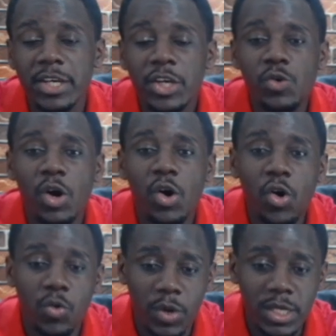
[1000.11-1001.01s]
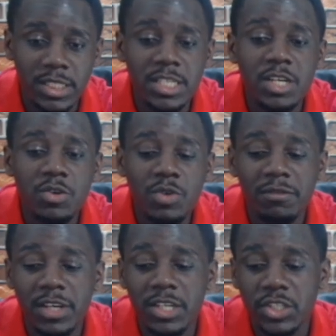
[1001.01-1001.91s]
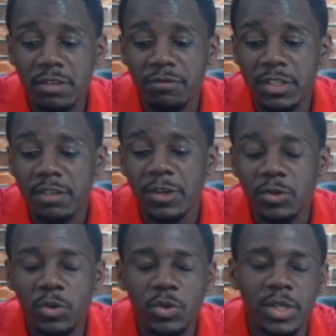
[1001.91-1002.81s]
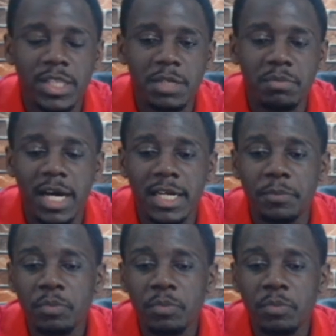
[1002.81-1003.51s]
you are always in a graveyard shift, if at all you are that man